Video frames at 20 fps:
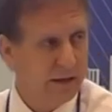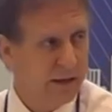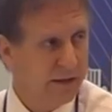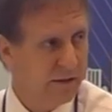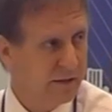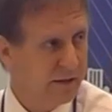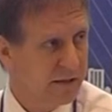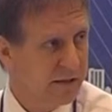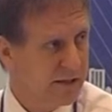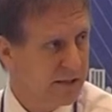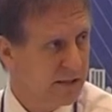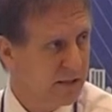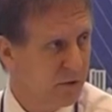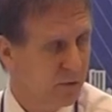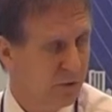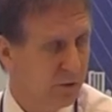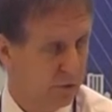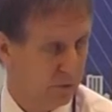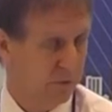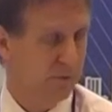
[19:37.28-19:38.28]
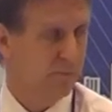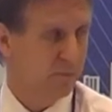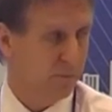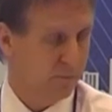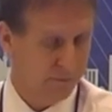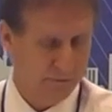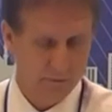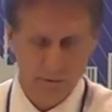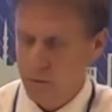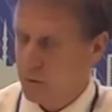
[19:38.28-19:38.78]
clarities or
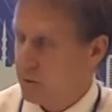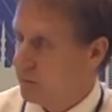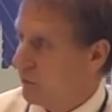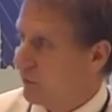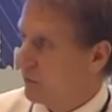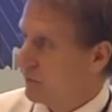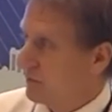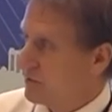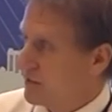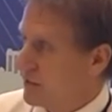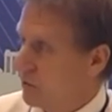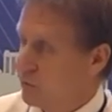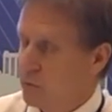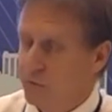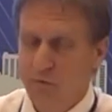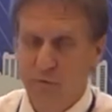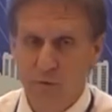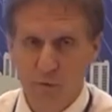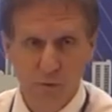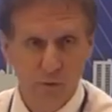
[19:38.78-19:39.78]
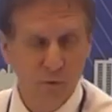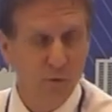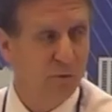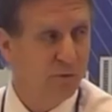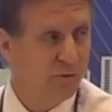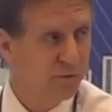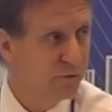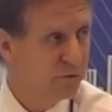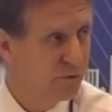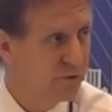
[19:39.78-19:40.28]
you say
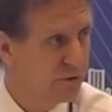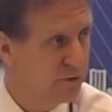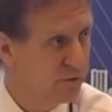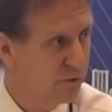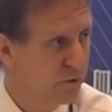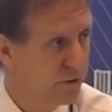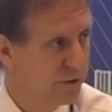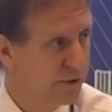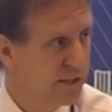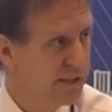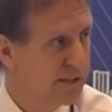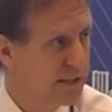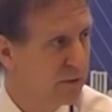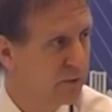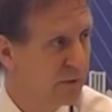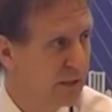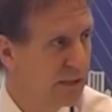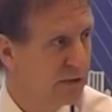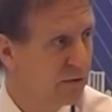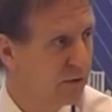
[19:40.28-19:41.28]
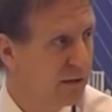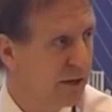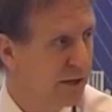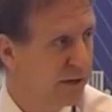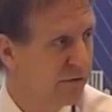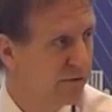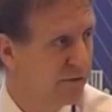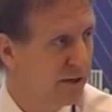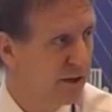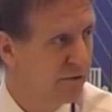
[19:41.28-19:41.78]
confusion or things that we need to
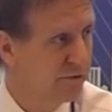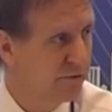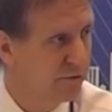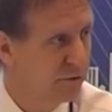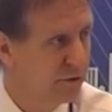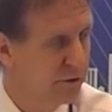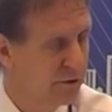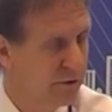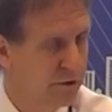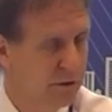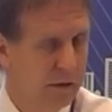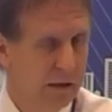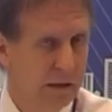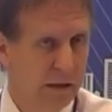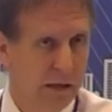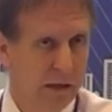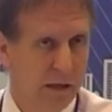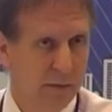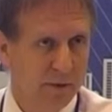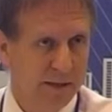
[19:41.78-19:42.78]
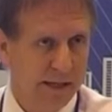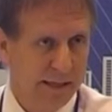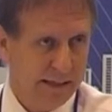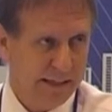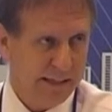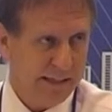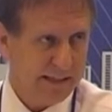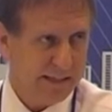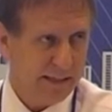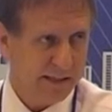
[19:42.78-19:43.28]
clarify further. But
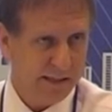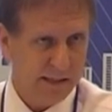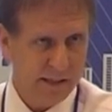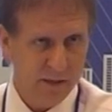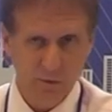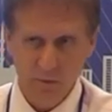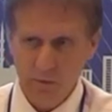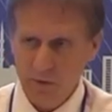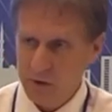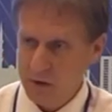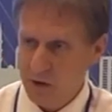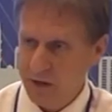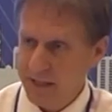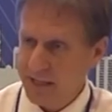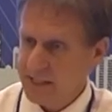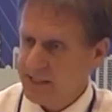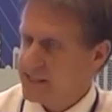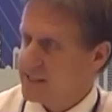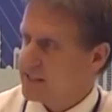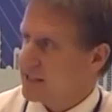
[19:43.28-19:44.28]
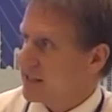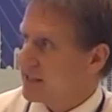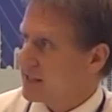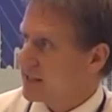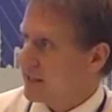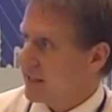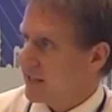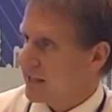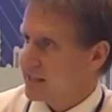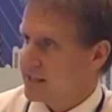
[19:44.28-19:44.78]
at least I think an
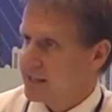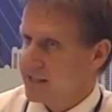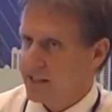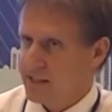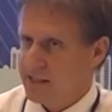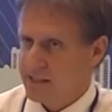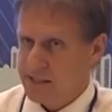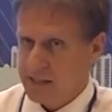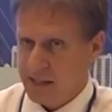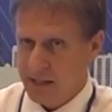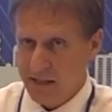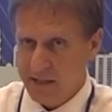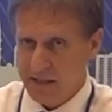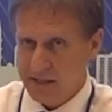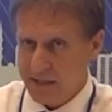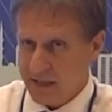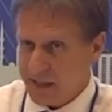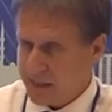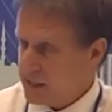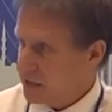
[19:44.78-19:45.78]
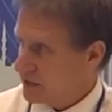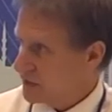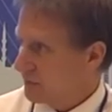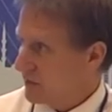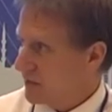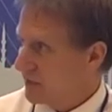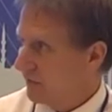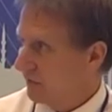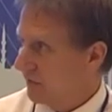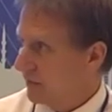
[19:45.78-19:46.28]
exercise like Sense, taking a
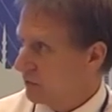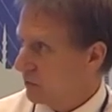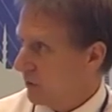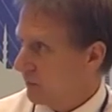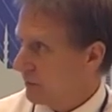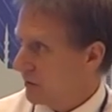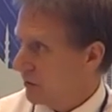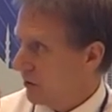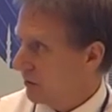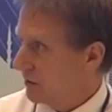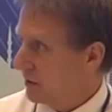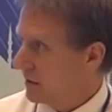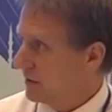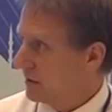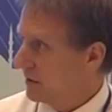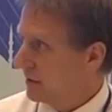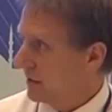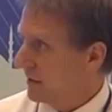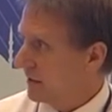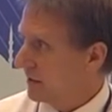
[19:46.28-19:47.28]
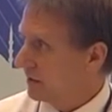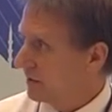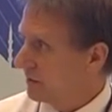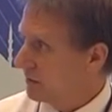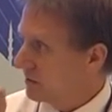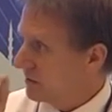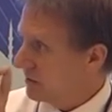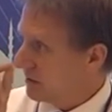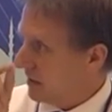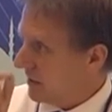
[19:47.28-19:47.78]
specific topic on an indicator,
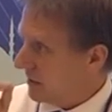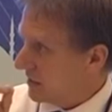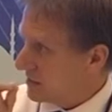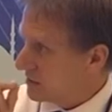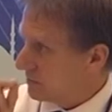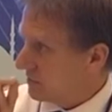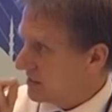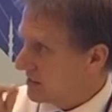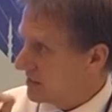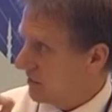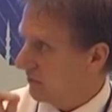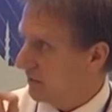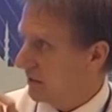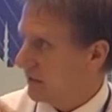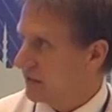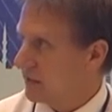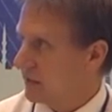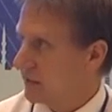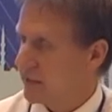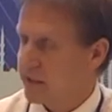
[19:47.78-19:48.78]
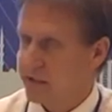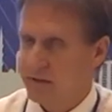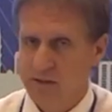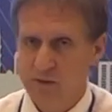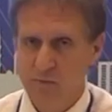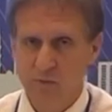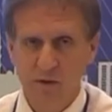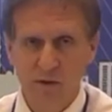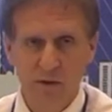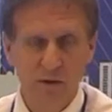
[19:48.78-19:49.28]
taking specific
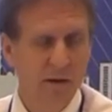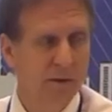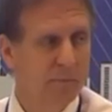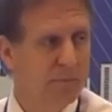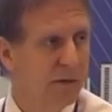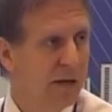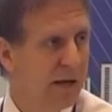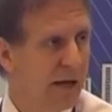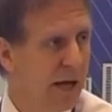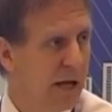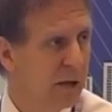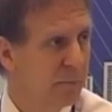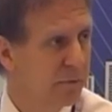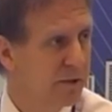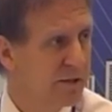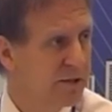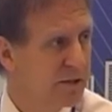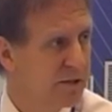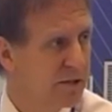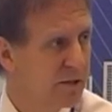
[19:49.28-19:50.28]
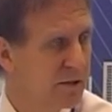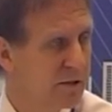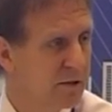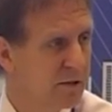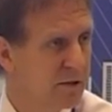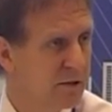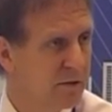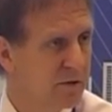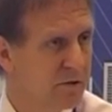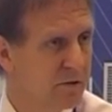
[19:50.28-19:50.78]
indicators will help us
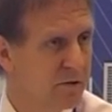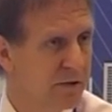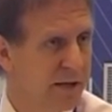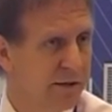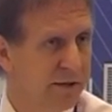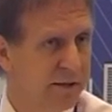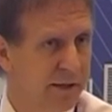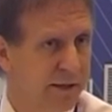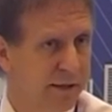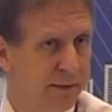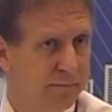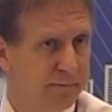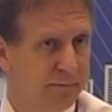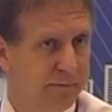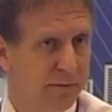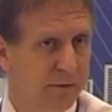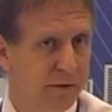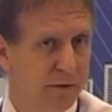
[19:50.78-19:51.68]
to get there.